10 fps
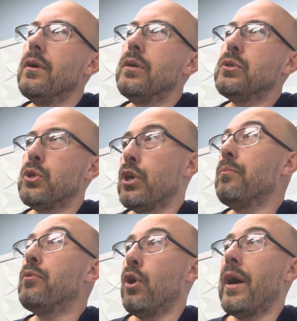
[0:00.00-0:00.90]
So you
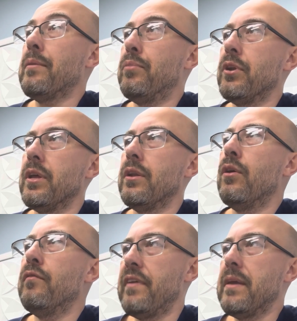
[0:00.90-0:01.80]
could go ahead and put in,
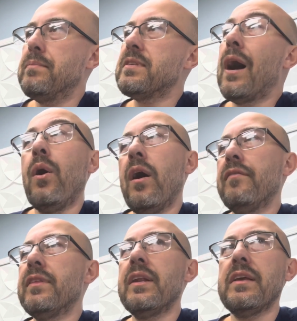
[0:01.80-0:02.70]
or vapes. How
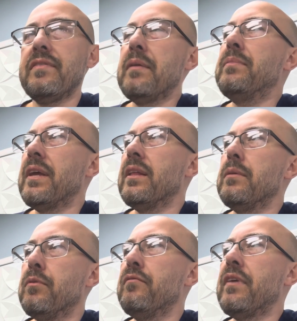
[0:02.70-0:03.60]
often? I vape daily.
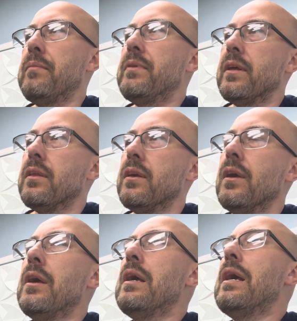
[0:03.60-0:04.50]
Put vape daily.
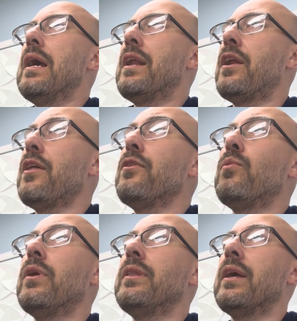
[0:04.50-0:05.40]
And another
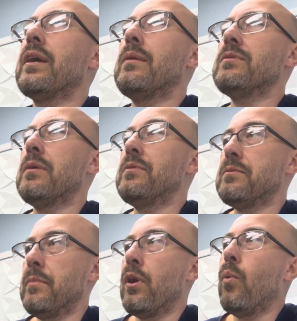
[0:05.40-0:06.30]
one that comes up
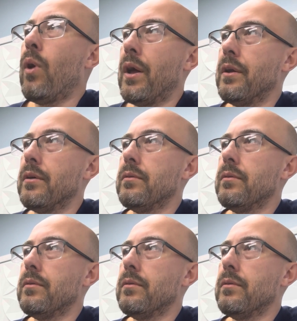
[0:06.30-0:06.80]
is marijuana,